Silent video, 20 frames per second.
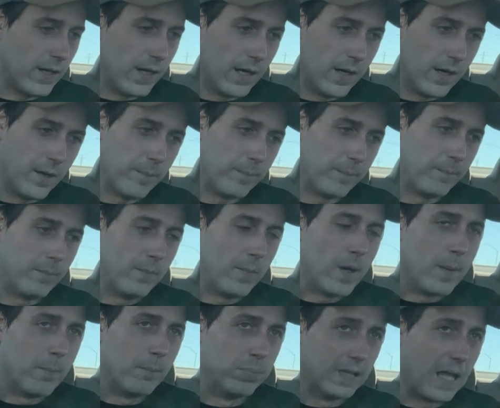
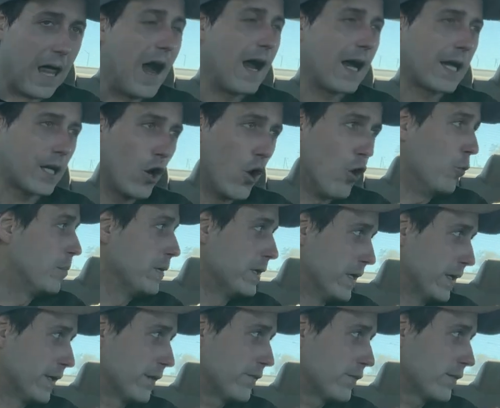um, block
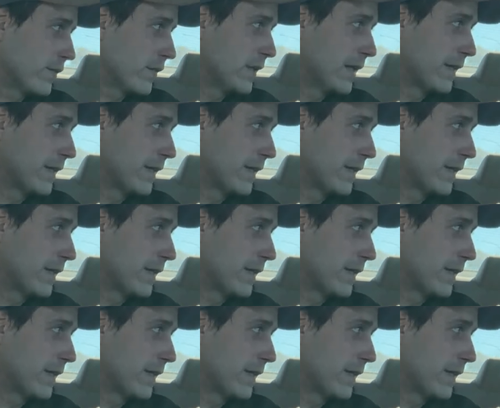opiates